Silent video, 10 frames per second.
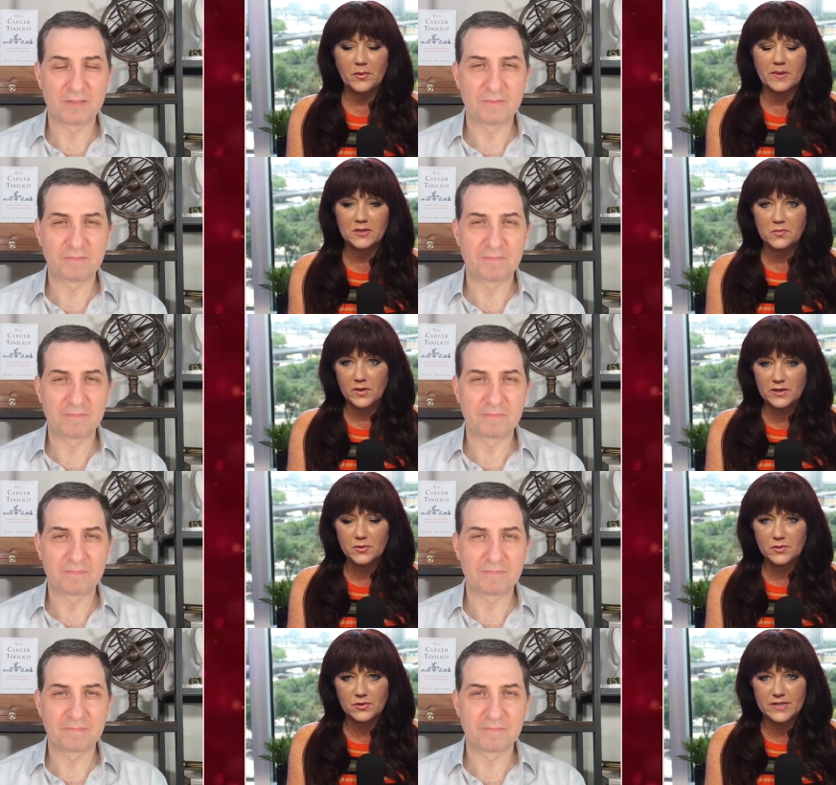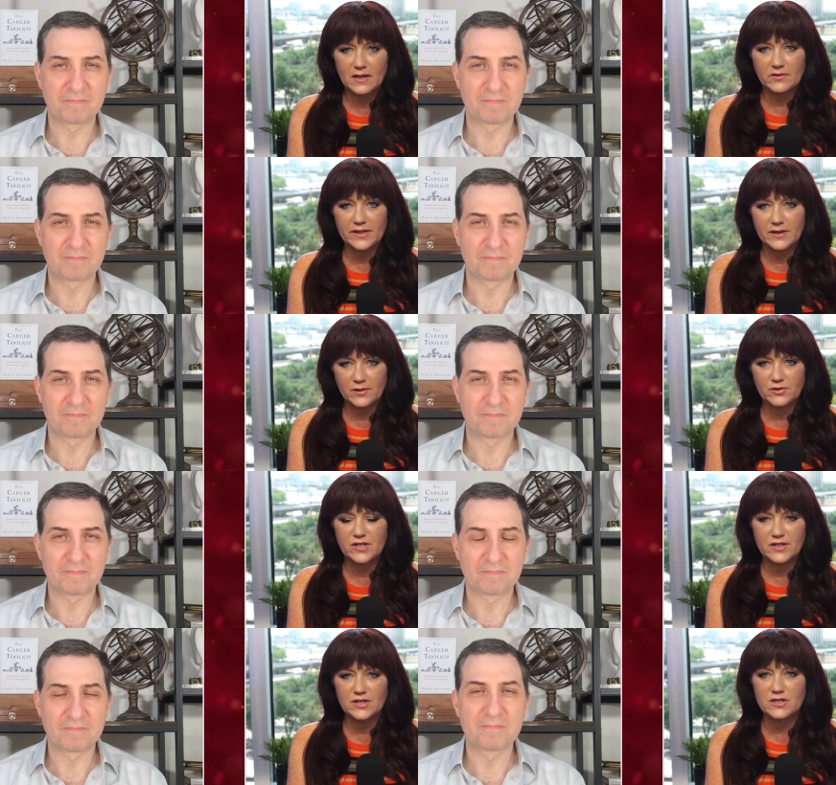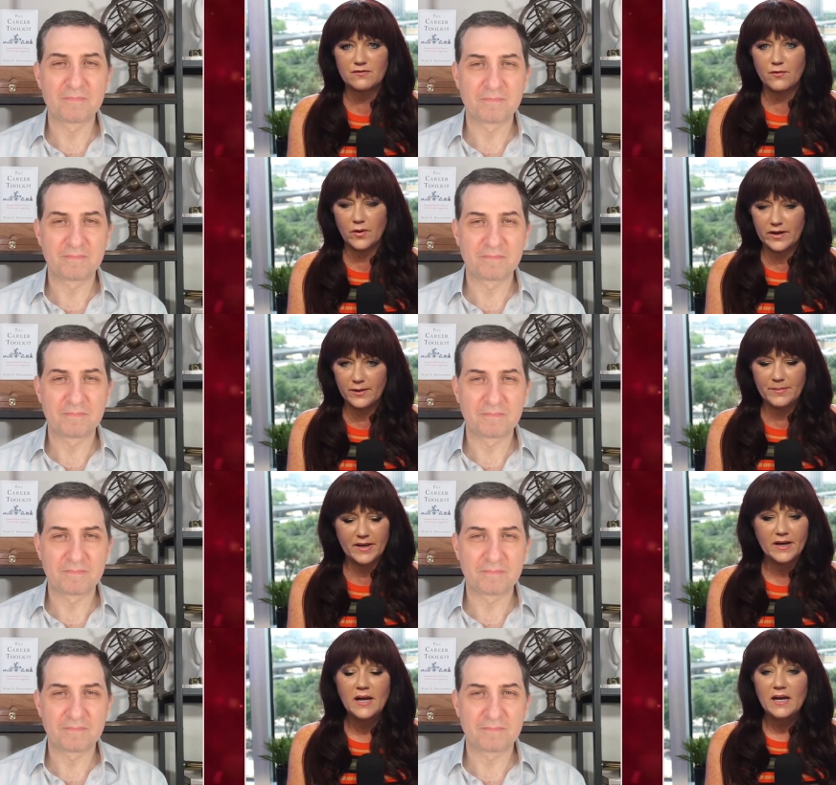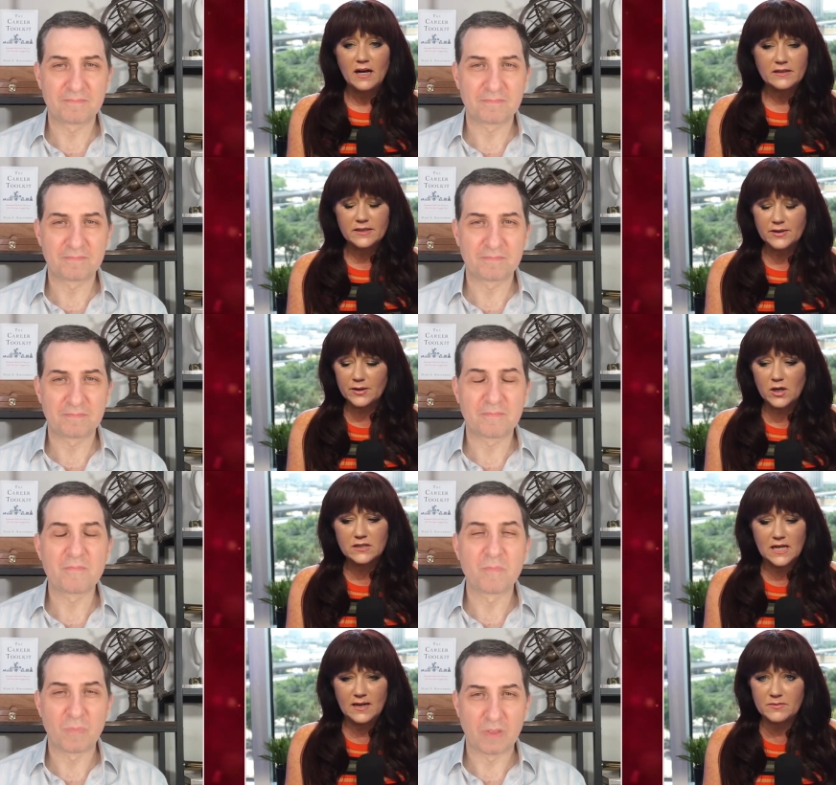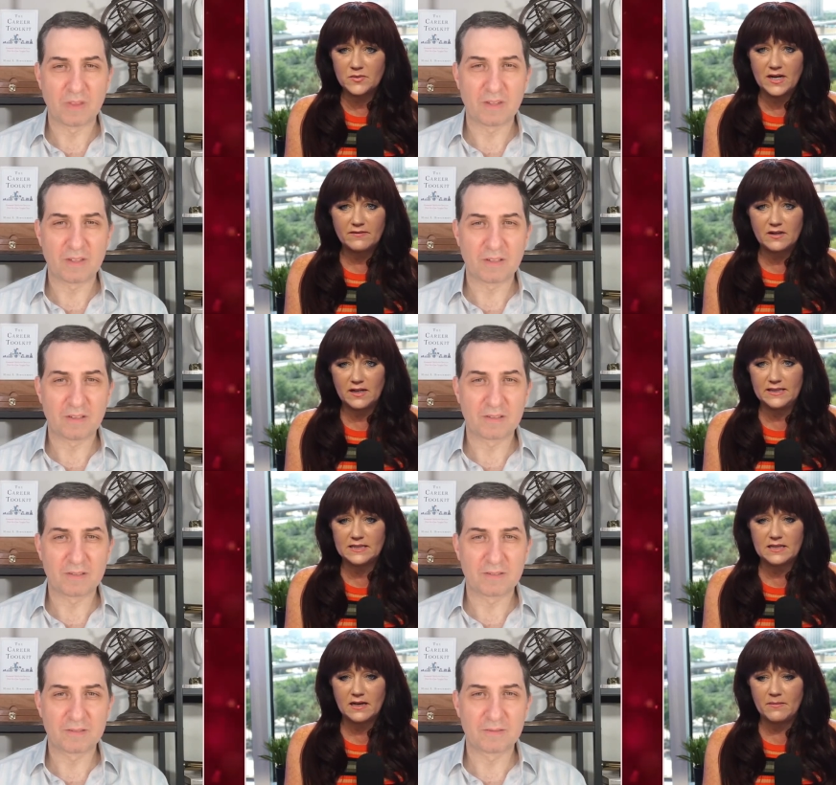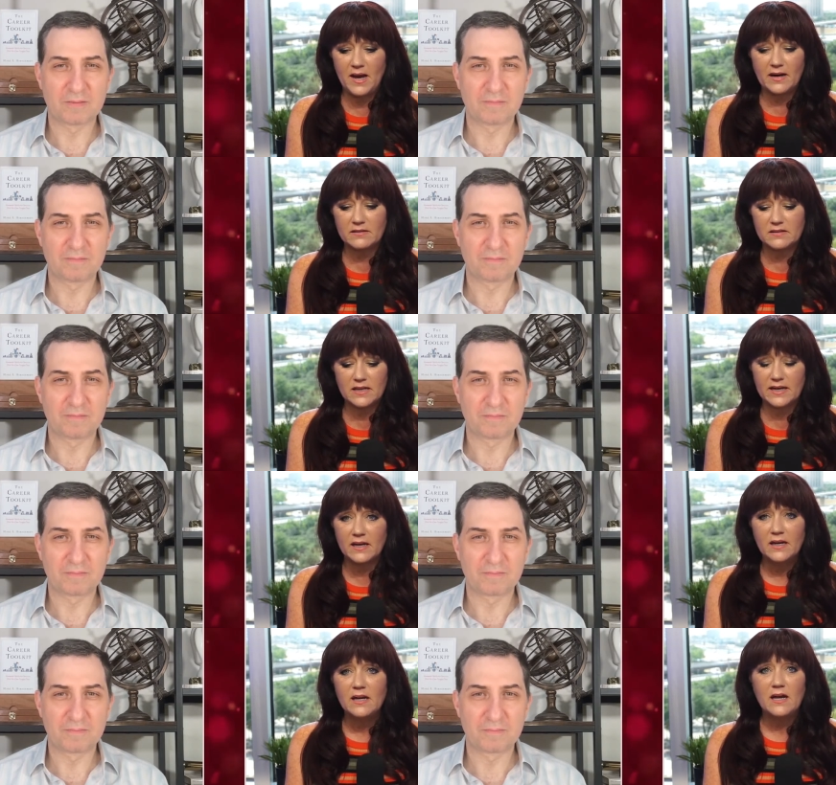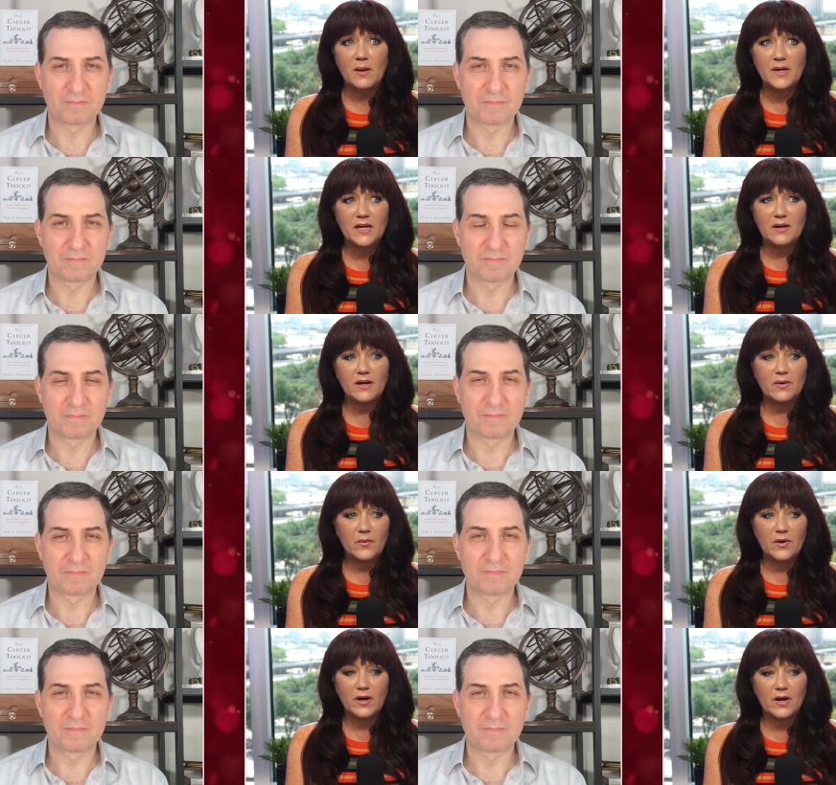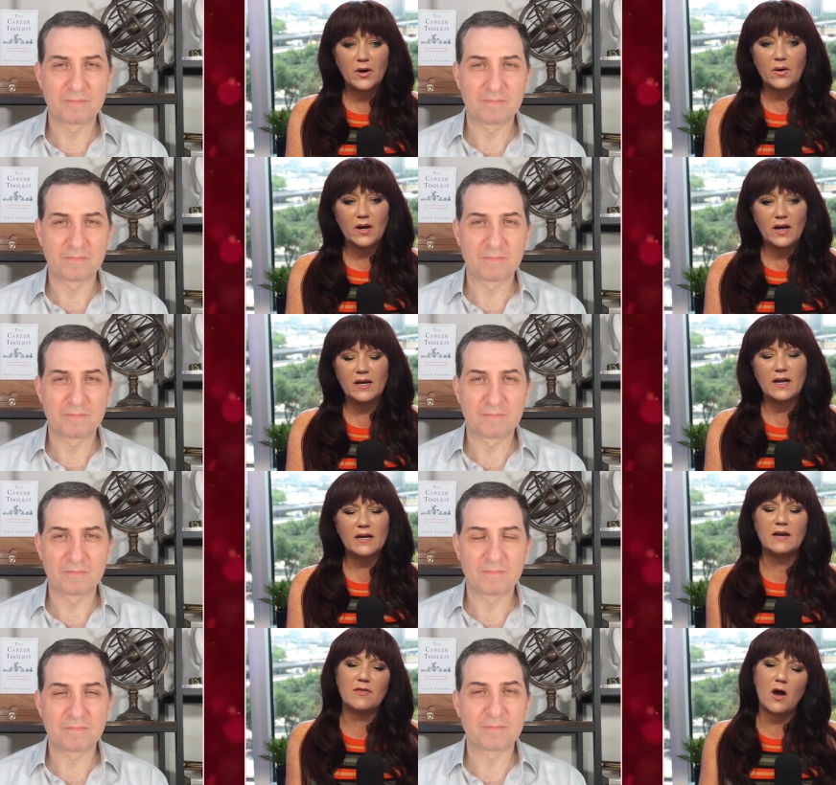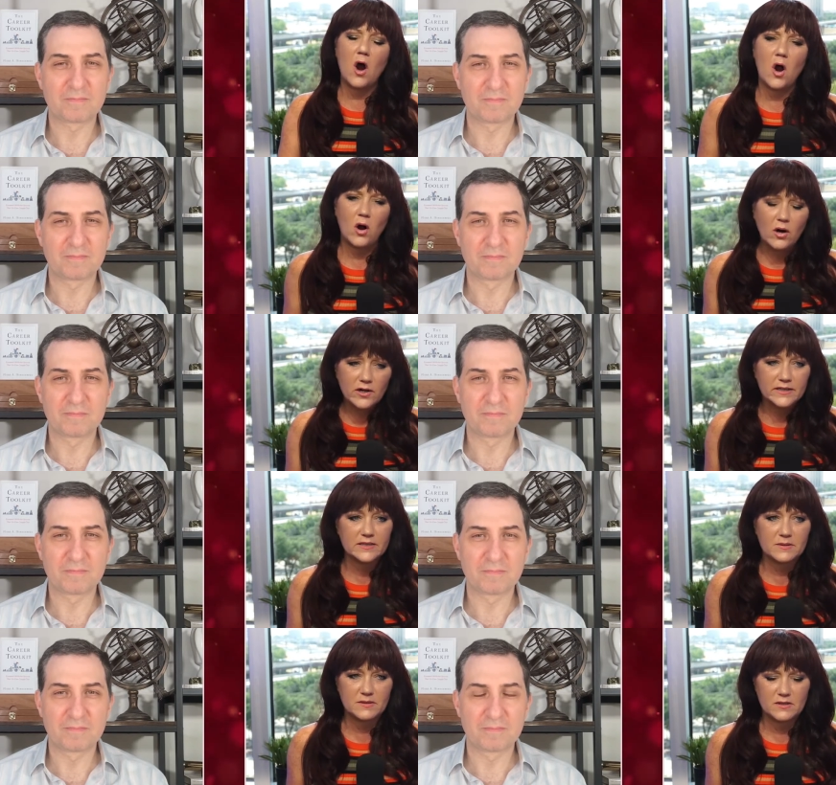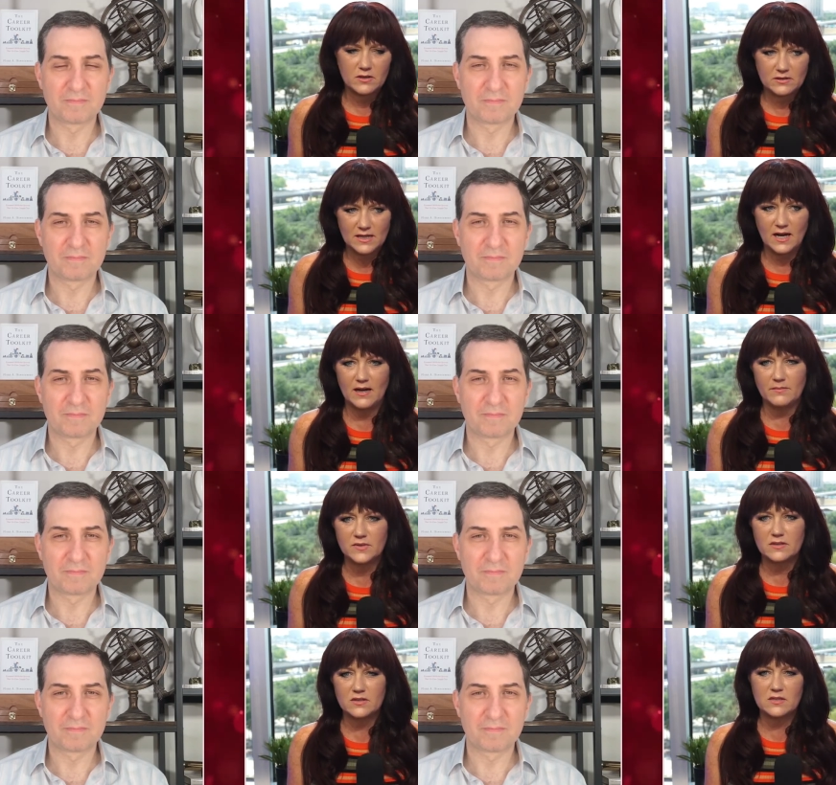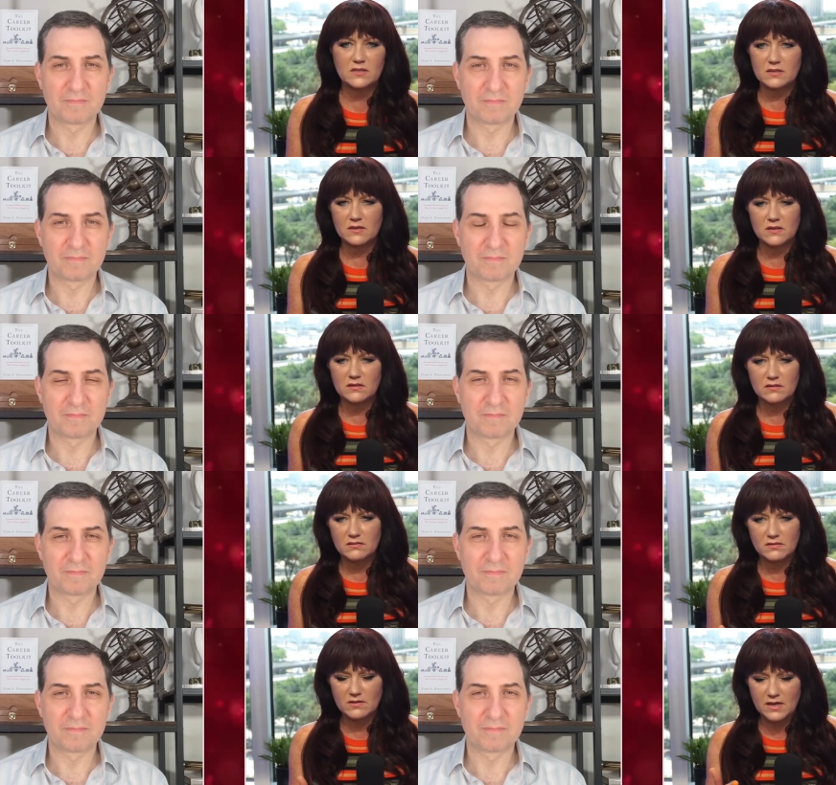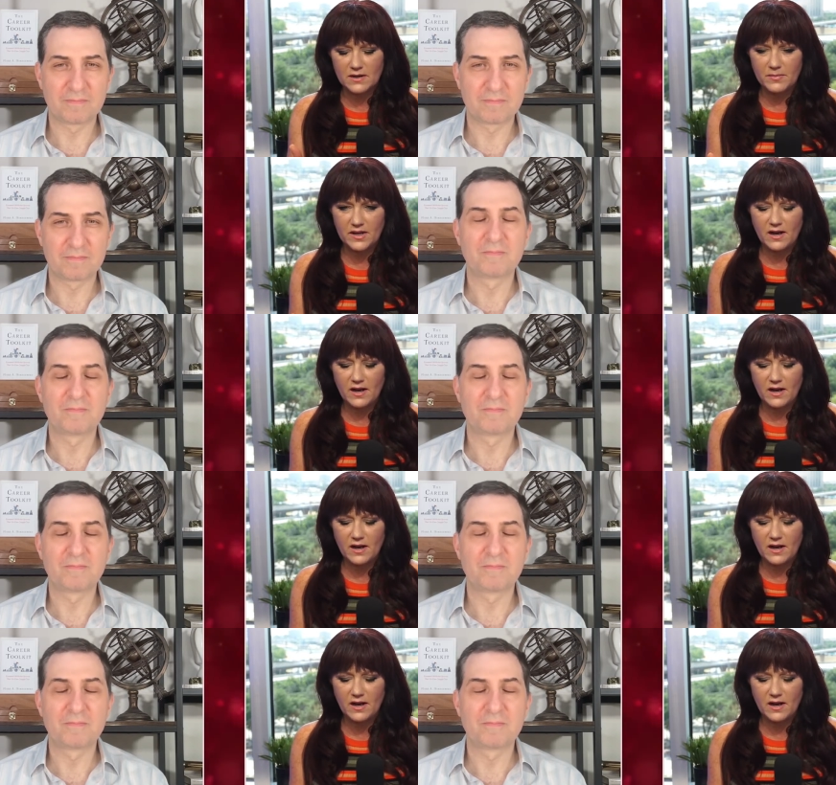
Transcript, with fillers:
Speaker 1: because we do your salary negotiations for you. But I'll tell you, there are times when I have clients that come back and it's like, I mean, in the hardest times, just to kind of play